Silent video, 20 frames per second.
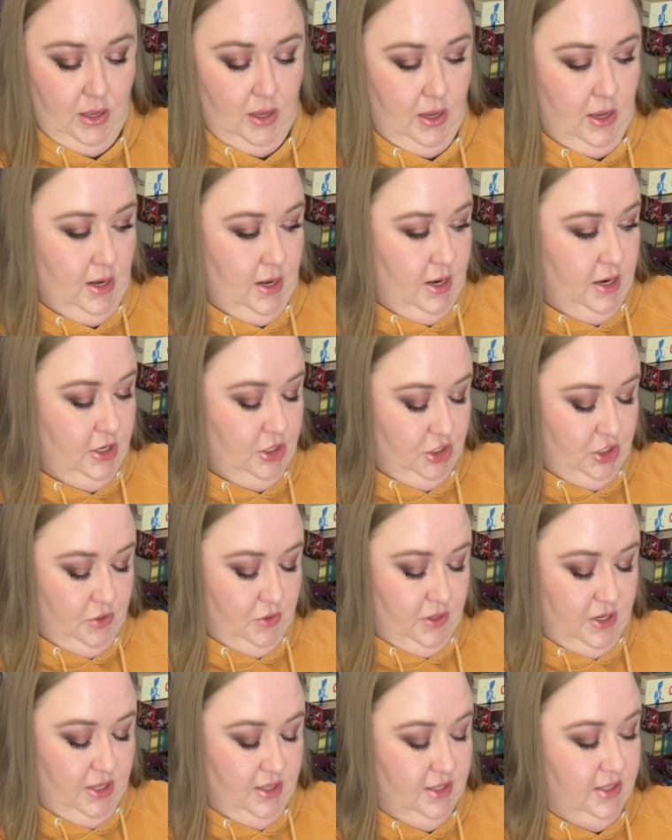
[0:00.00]
And as you
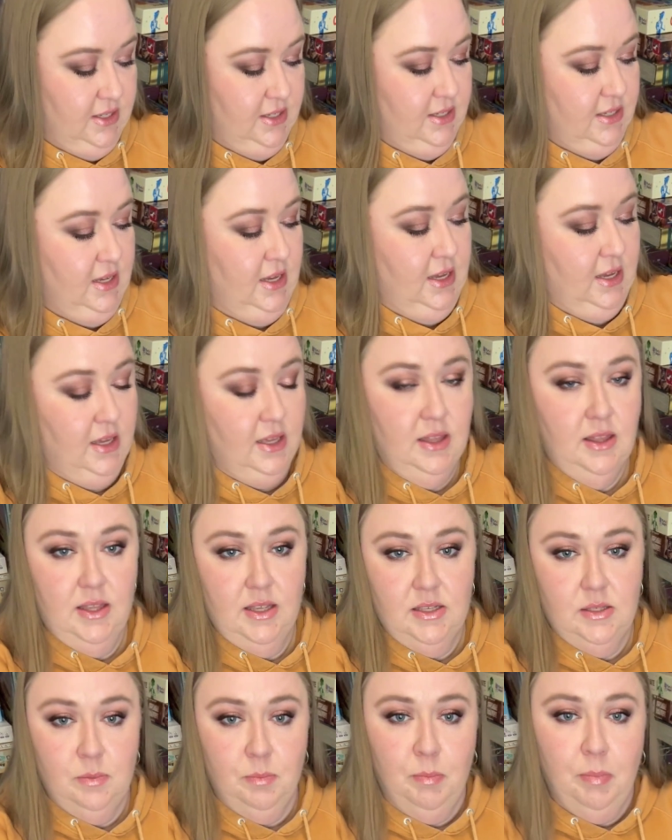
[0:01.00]
can see,
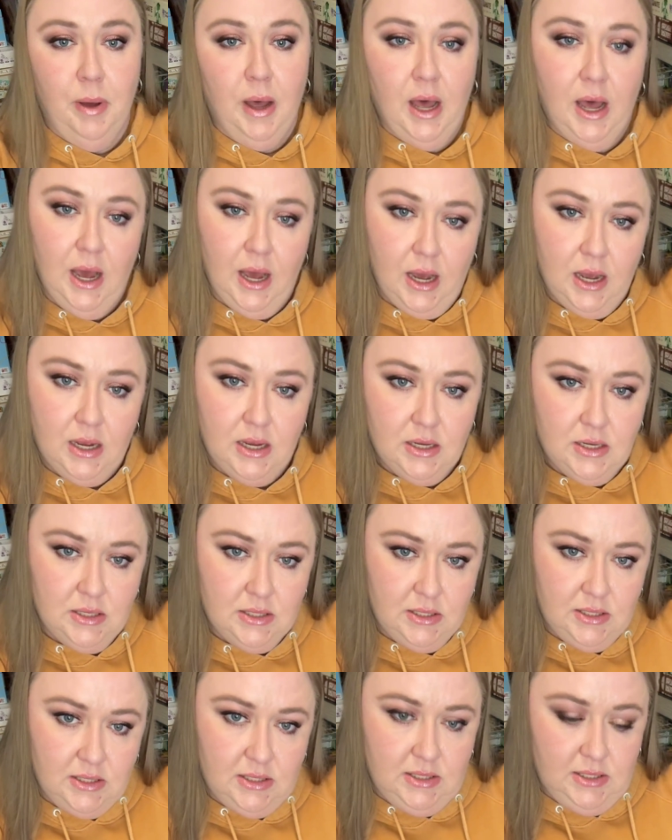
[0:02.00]
this
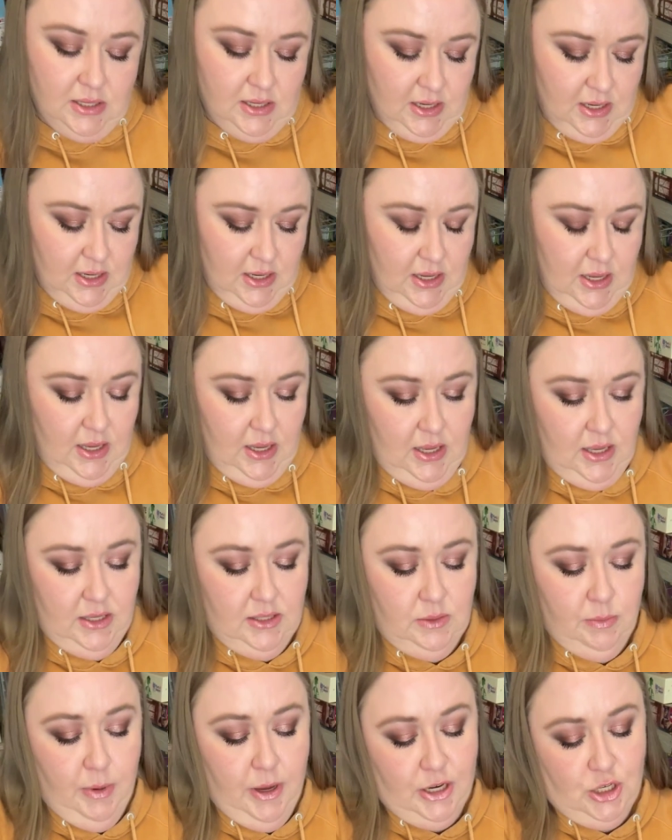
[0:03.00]
box
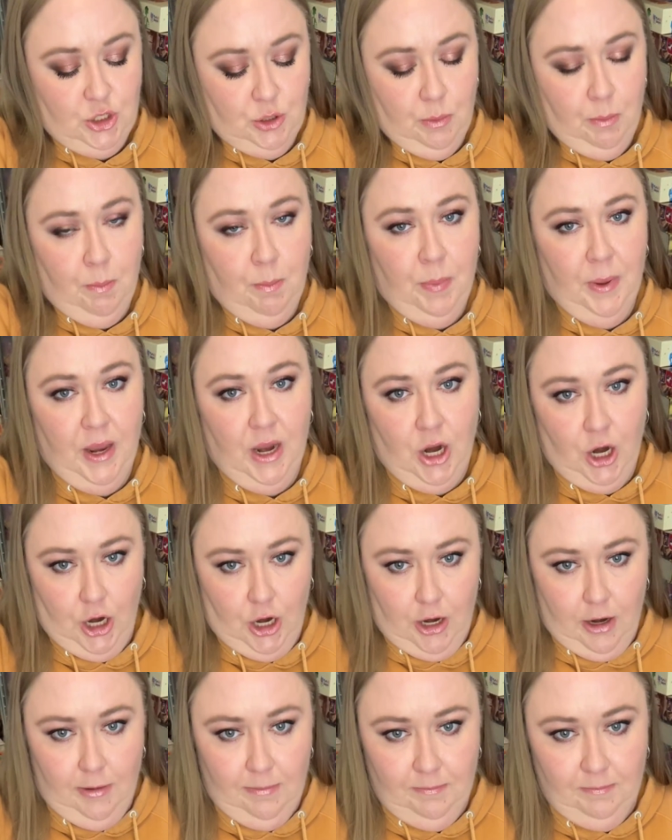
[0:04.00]
is much
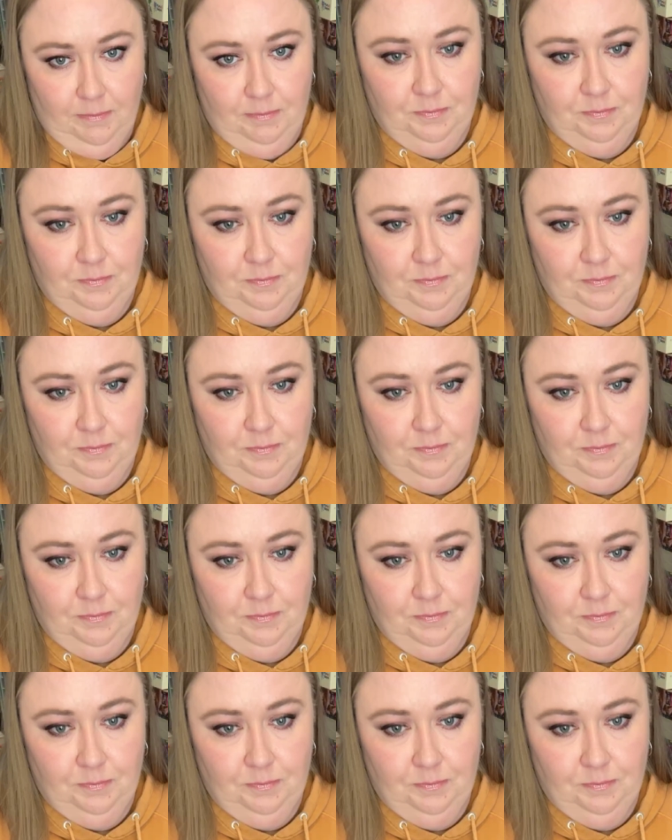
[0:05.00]
bigger